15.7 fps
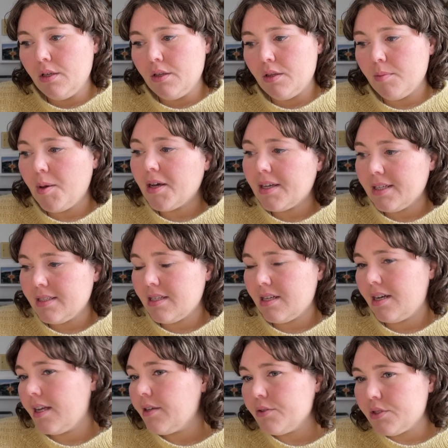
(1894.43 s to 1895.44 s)
podcasts that
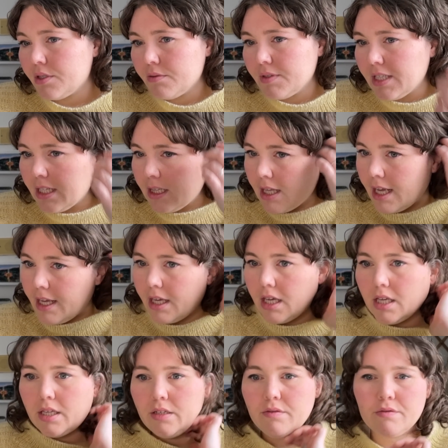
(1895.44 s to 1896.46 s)
I used to really like
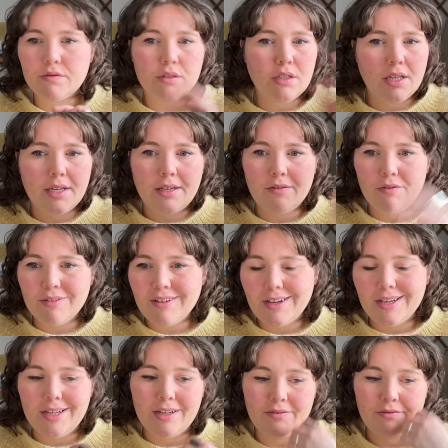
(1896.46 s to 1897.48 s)
for like a
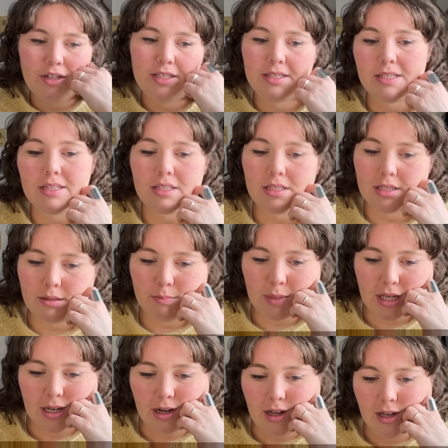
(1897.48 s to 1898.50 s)
variety of reasons,
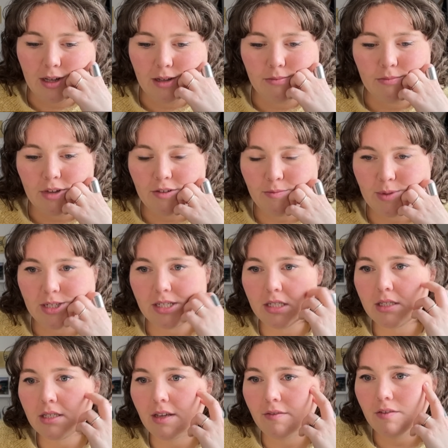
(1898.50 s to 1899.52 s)
but I've been
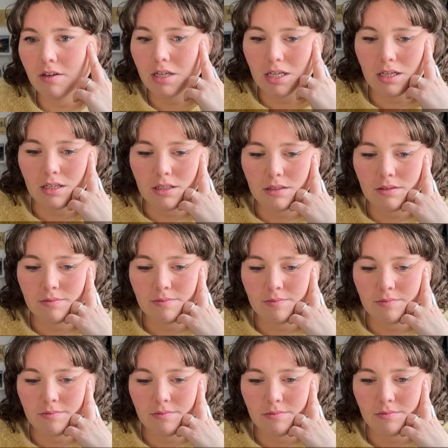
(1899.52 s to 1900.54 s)
discovering
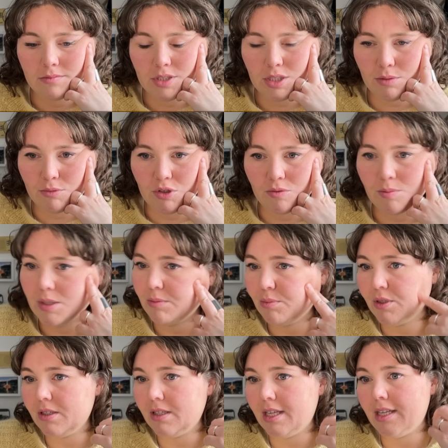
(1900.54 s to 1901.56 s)
some new
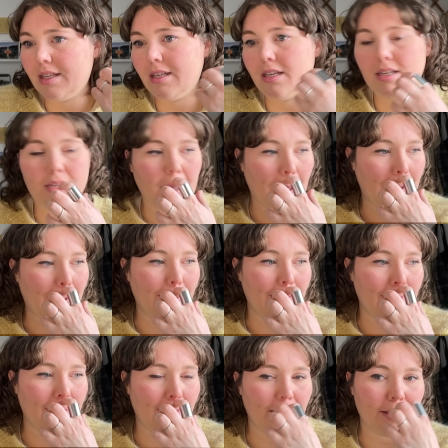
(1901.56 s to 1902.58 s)
people lately,
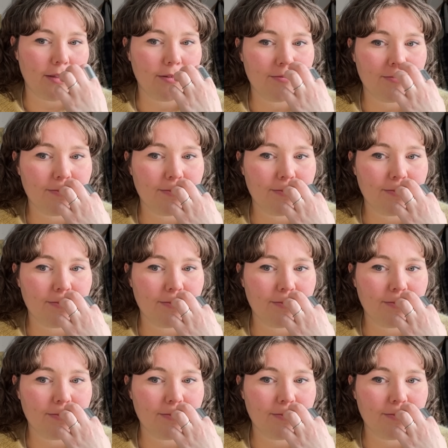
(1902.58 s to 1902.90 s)
and